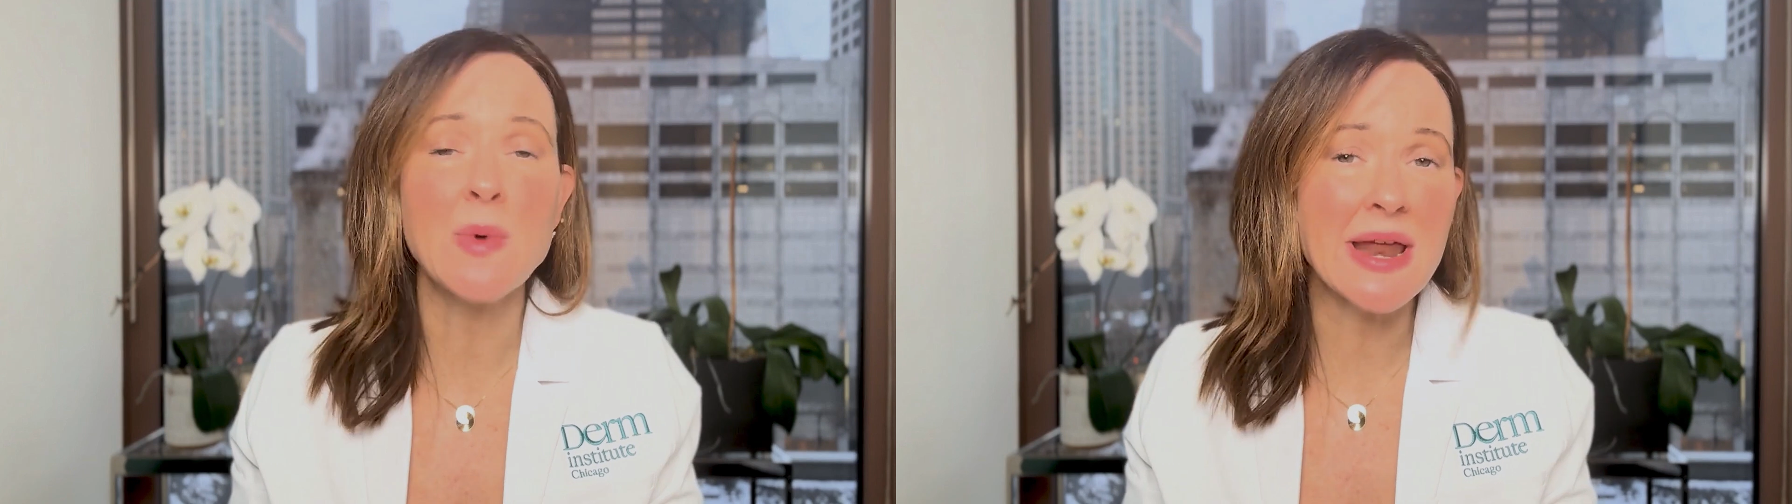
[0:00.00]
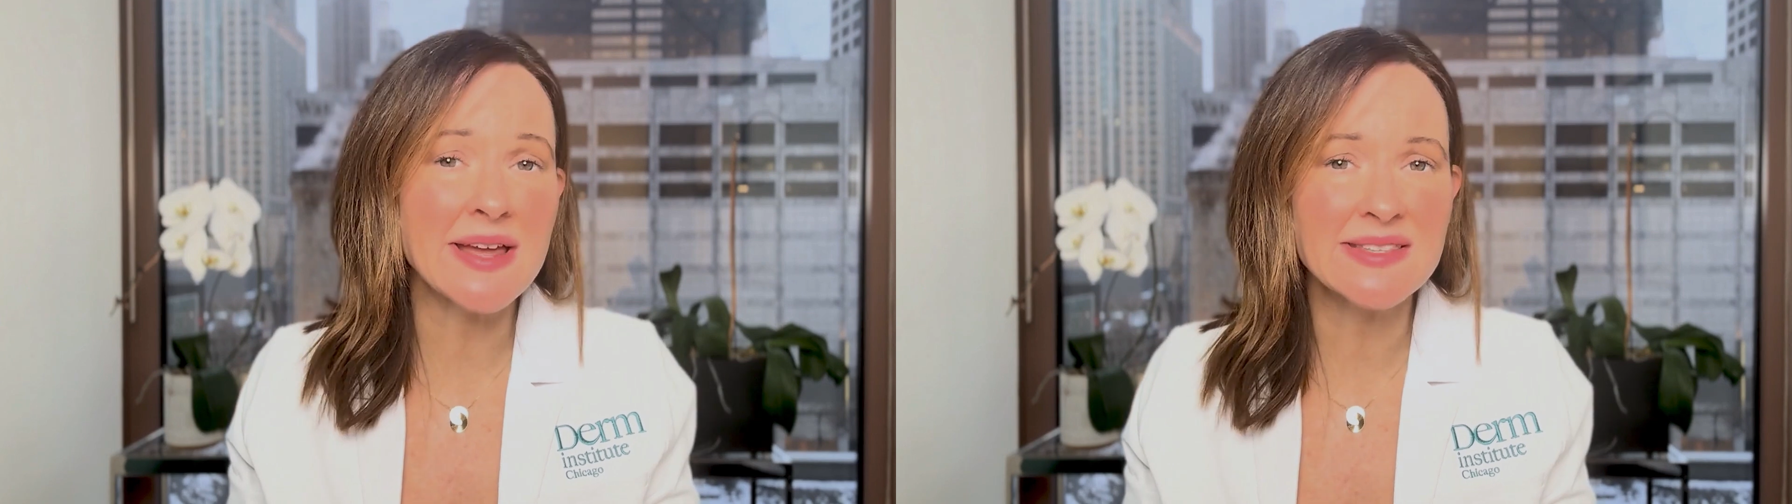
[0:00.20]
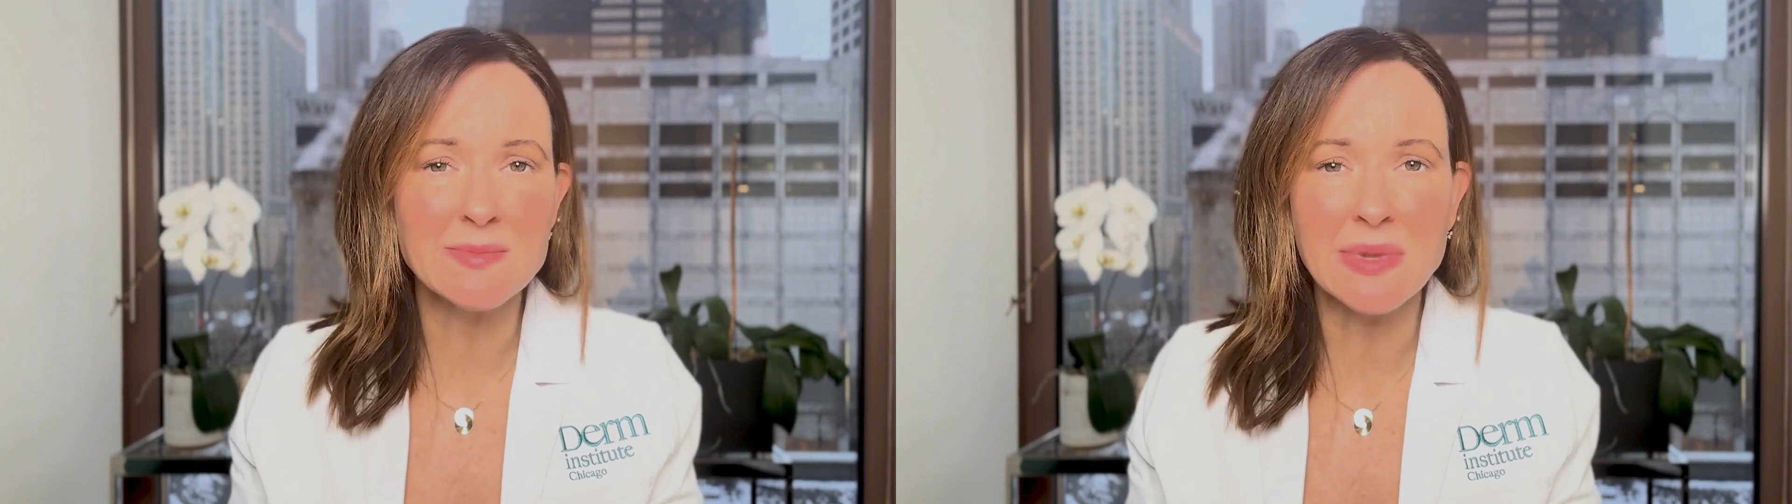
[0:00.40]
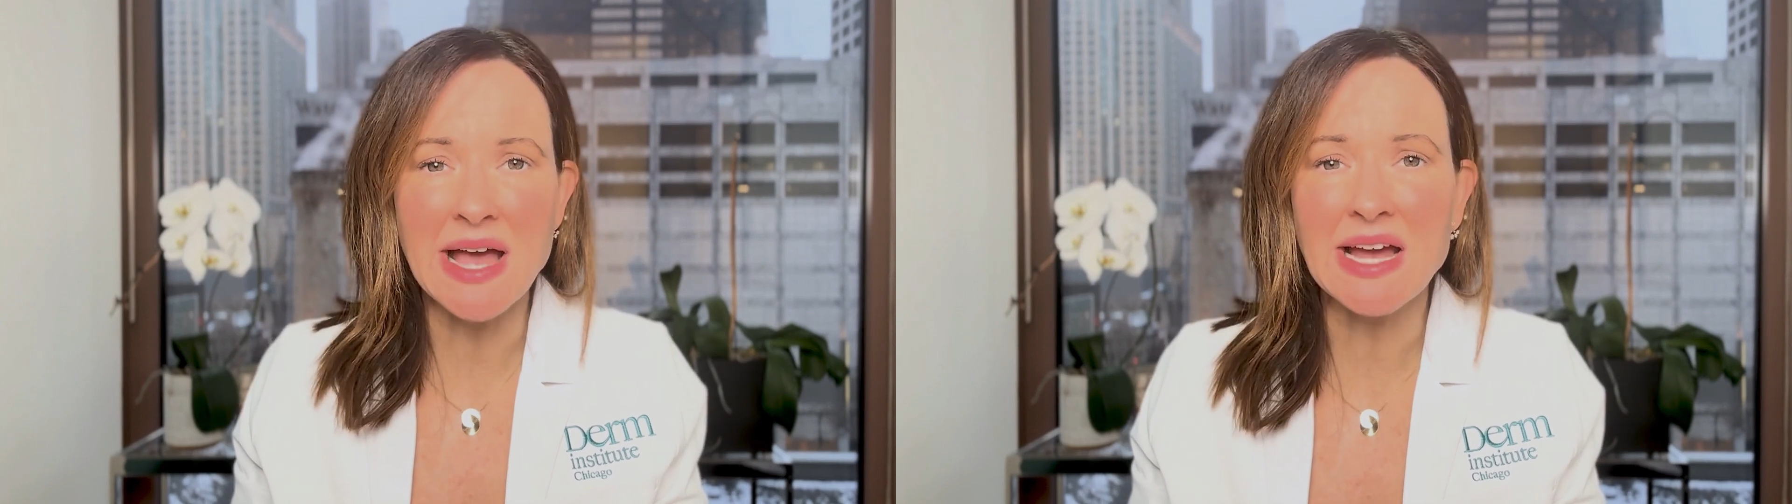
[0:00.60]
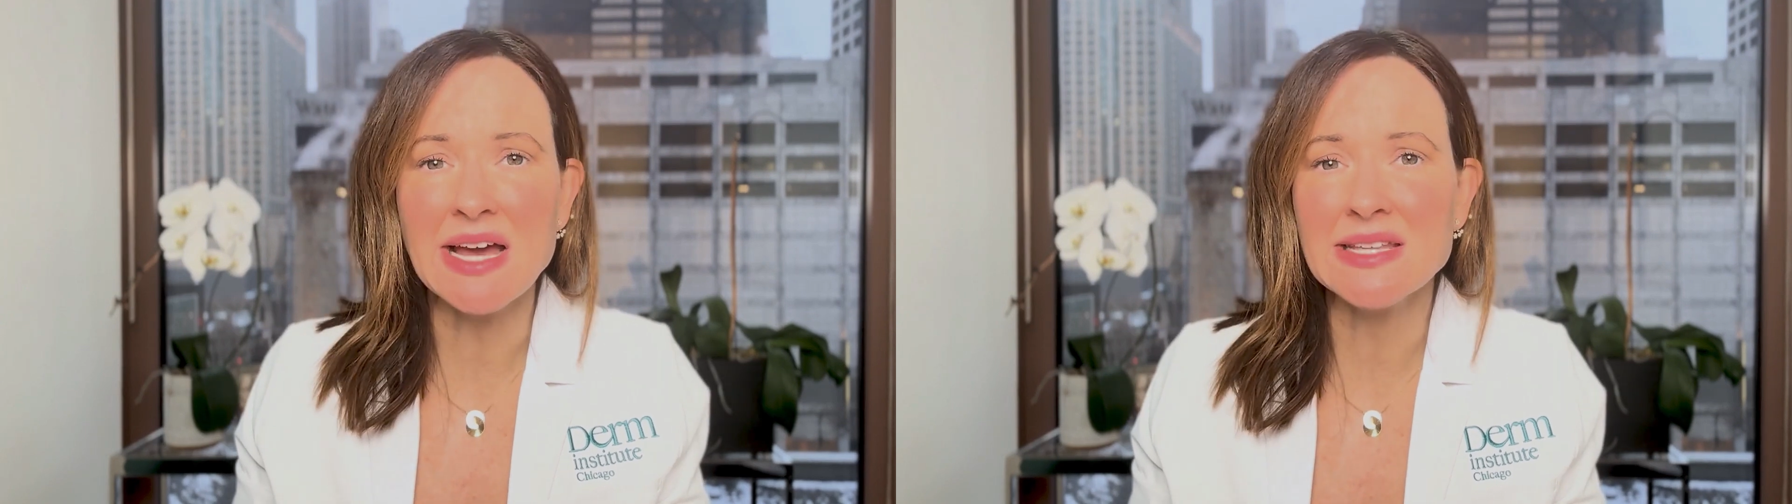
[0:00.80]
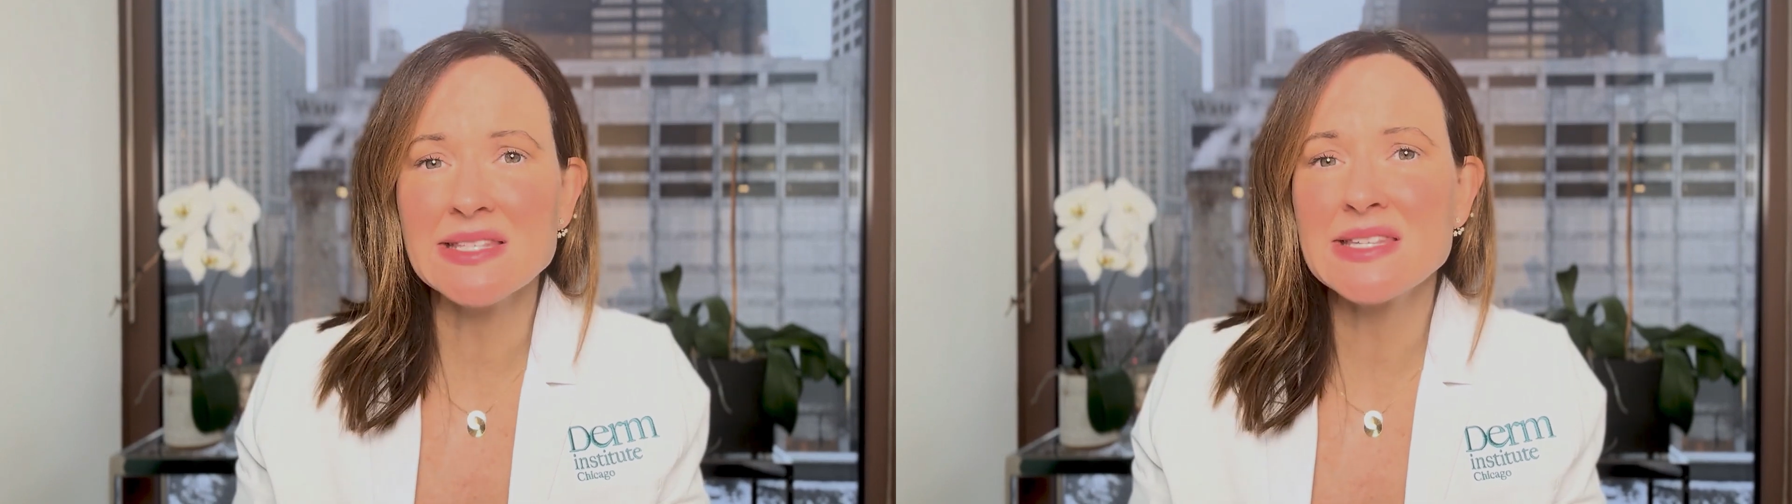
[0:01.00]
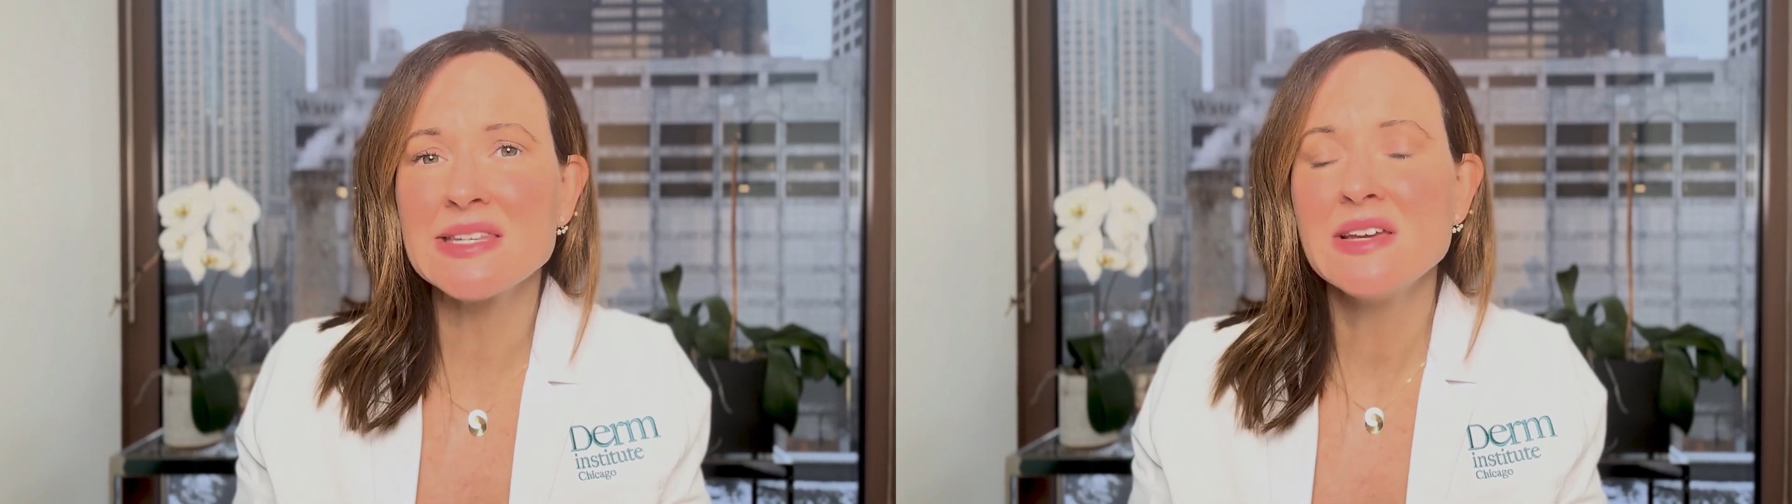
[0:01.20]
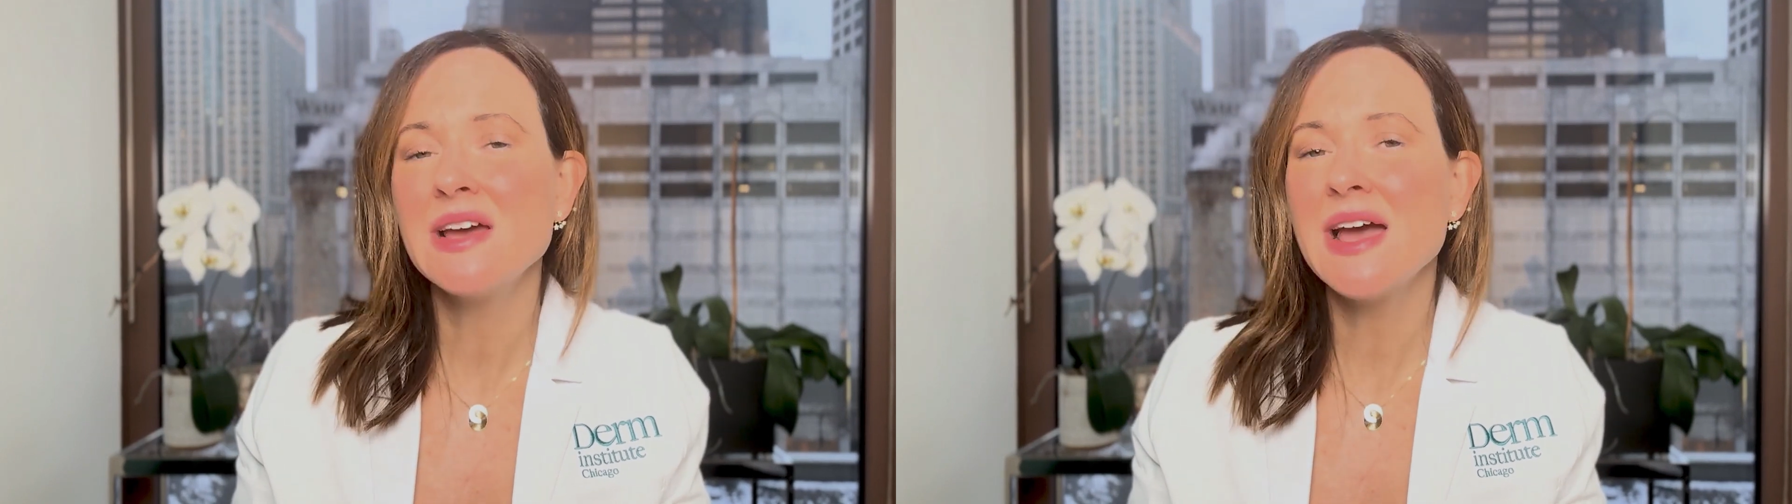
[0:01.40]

whiteheads and blackheads,